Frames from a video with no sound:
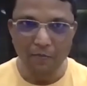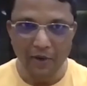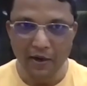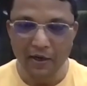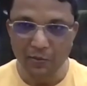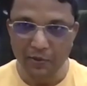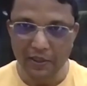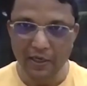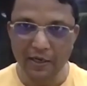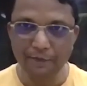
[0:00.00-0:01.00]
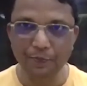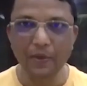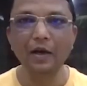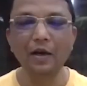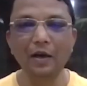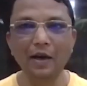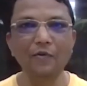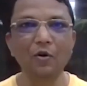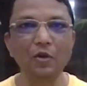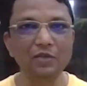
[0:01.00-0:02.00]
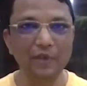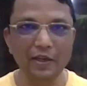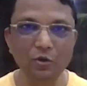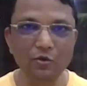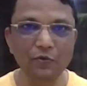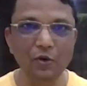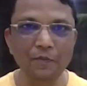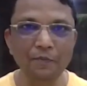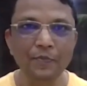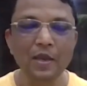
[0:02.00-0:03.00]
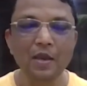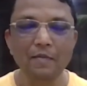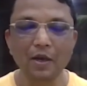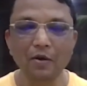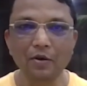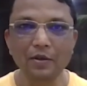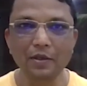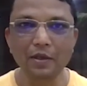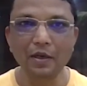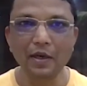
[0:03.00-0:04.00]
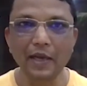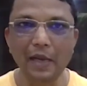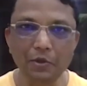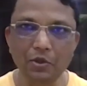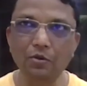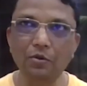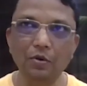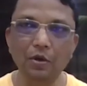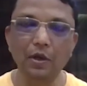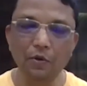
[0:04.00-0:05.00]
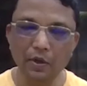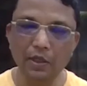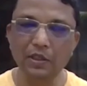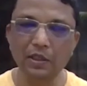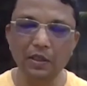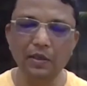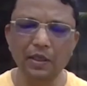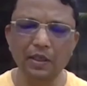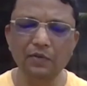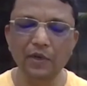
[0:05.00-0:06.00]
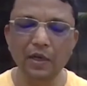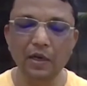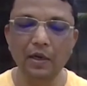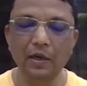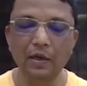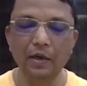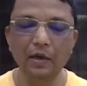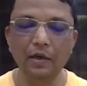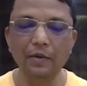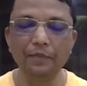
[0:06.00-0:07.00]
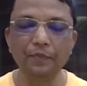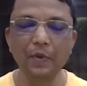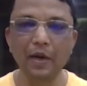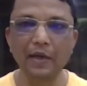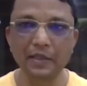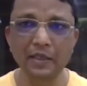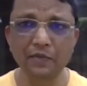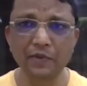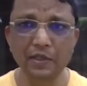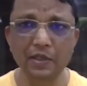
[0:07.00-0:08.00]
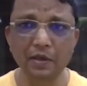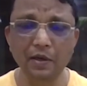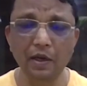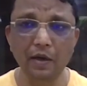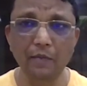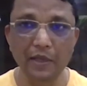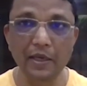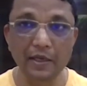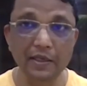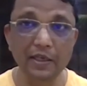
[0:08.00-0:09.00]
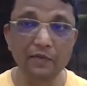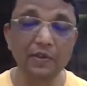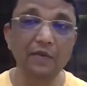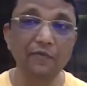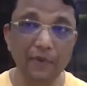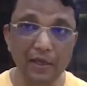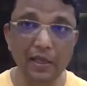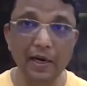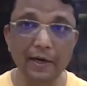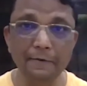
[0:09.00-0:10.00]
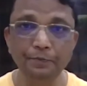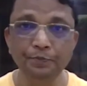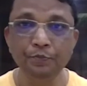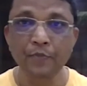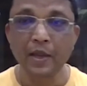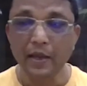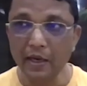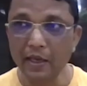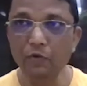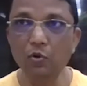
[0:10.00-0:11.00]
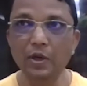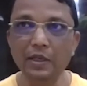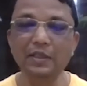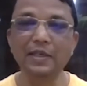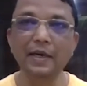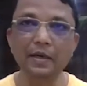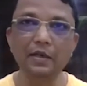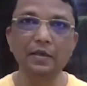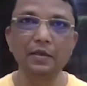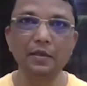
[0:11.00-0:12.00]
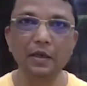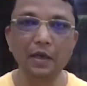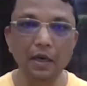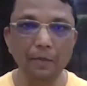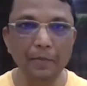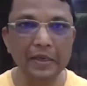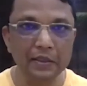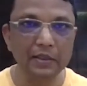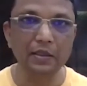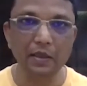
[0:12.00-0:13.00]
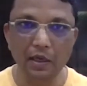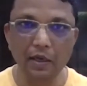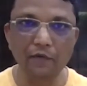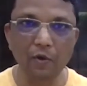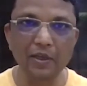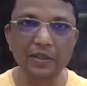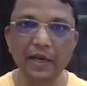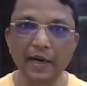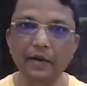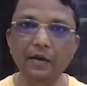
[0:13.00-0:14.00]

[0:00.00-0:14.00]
period, especially, I found this very useful because it helps to, this one exercise, breathing exercise, which I feel that can give you instant peace from inside,